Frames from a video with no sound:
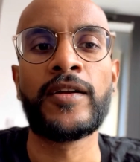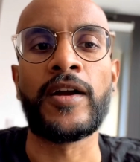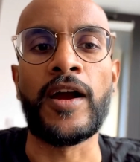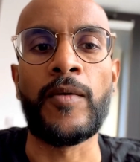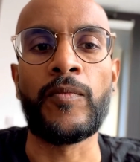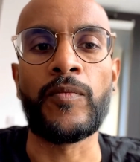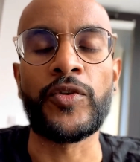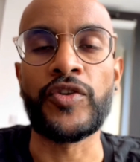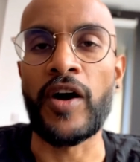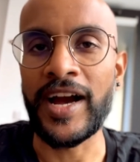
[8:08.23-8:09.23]
when
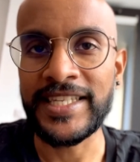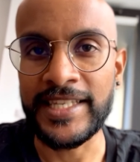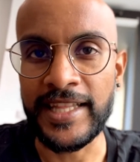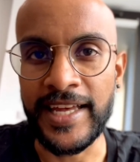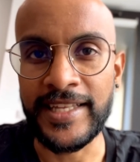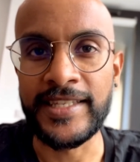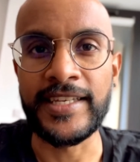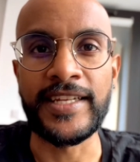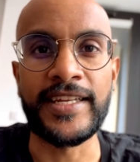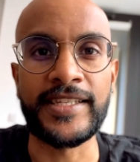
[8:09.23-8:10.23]
you're
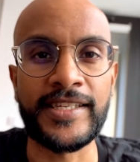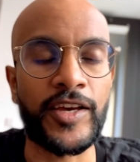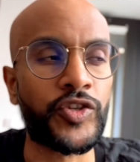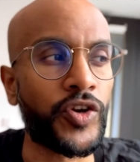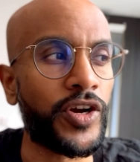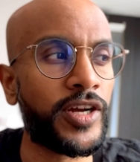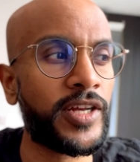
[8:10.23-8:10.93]
isolated, etc.,